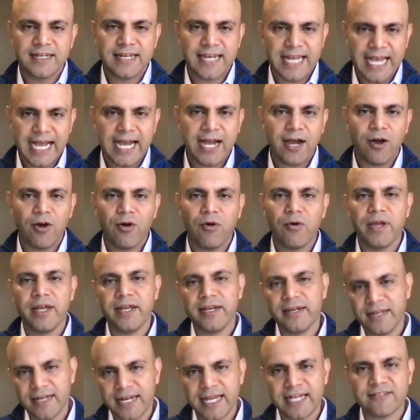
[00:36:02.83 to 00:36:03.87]
now
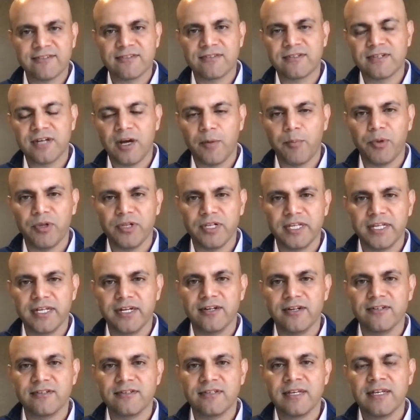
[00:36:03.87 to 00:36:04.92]
and the next couple of
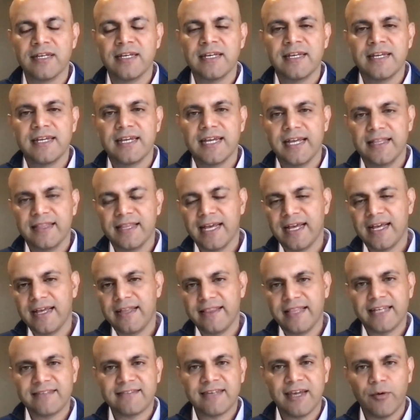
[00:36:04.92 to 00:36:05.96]
years. And
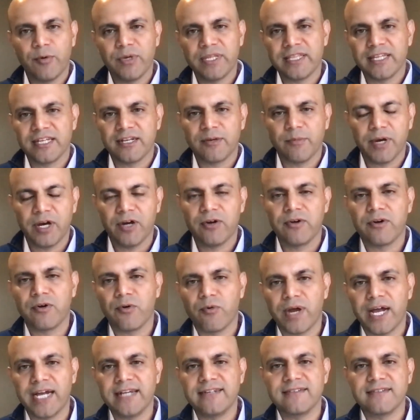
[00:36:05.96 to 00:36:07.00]
that's how we think about
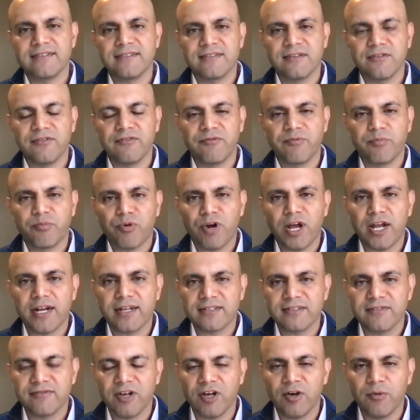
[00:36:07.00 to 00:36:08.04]
horizons of
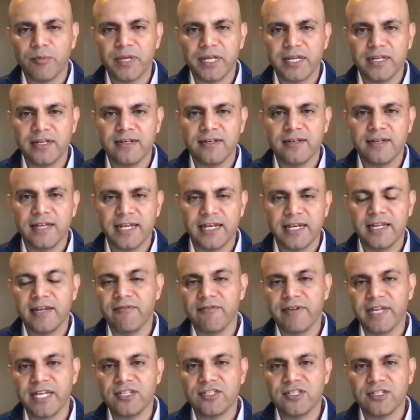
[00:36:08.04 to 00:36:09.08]
product development and
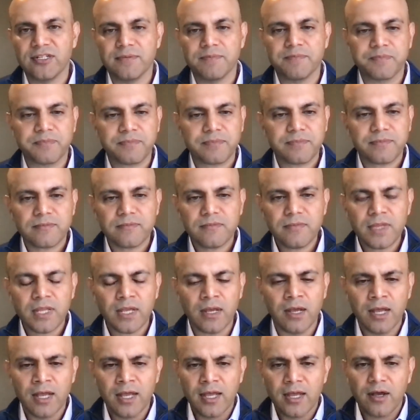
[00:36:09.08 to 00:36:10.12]
innovation.
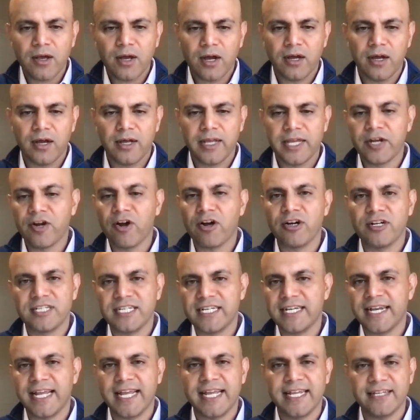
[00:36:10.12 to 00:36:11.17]
In our
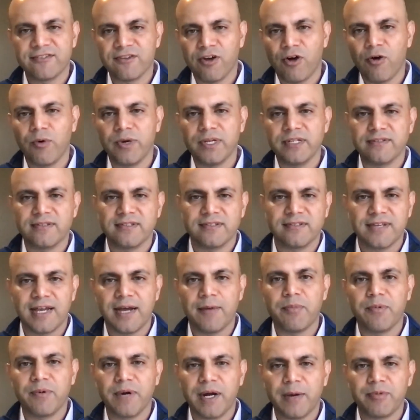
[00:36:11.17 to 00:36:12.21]
DNA is always this
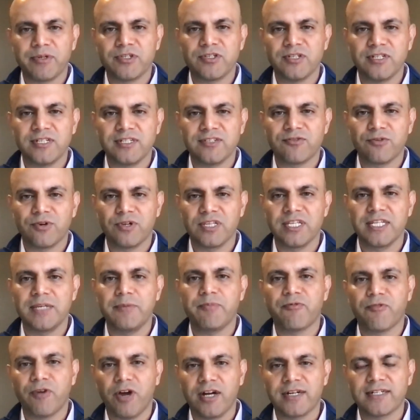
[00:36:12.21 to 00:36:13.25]
opportunity to sort of
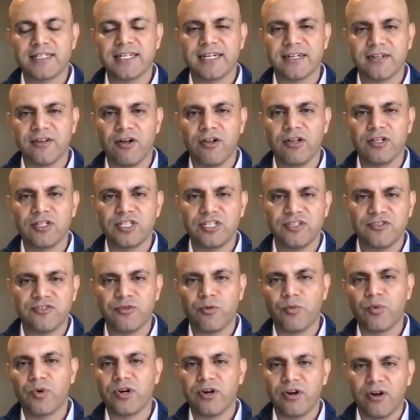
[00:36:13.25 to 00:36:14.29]
leapfrog technology.
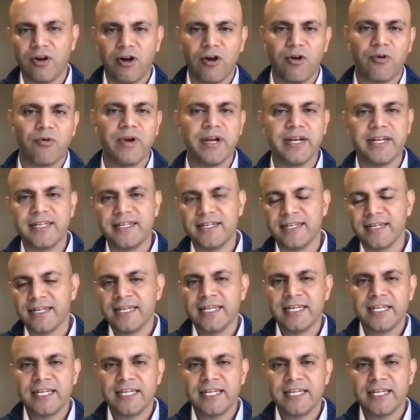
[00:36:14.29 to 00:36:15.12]
So we're already,